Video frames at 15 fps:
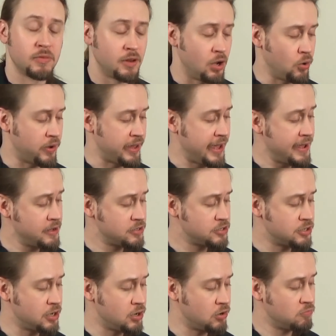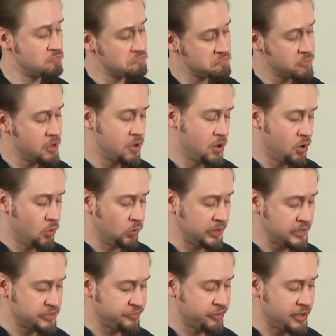Okay, so
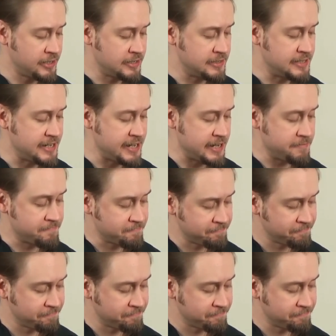let's find a D.